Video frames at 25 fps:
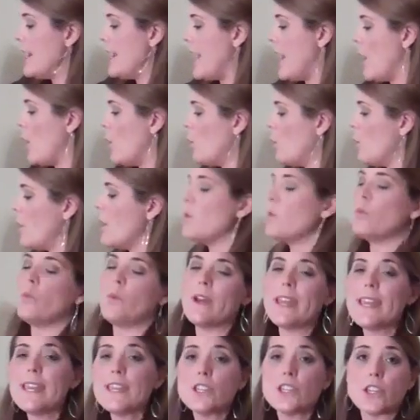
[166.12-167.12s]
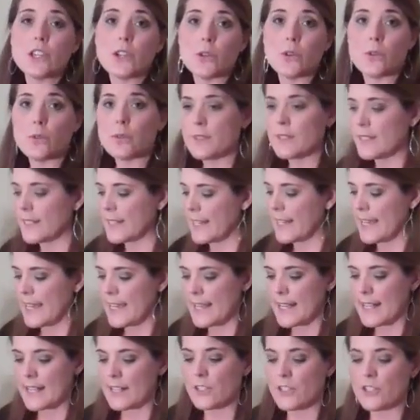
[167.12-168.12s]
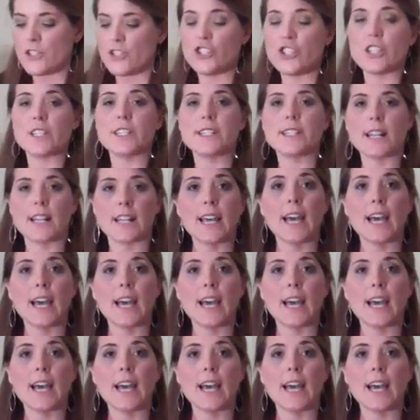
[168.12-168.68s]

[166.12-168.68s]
Now what we use is just a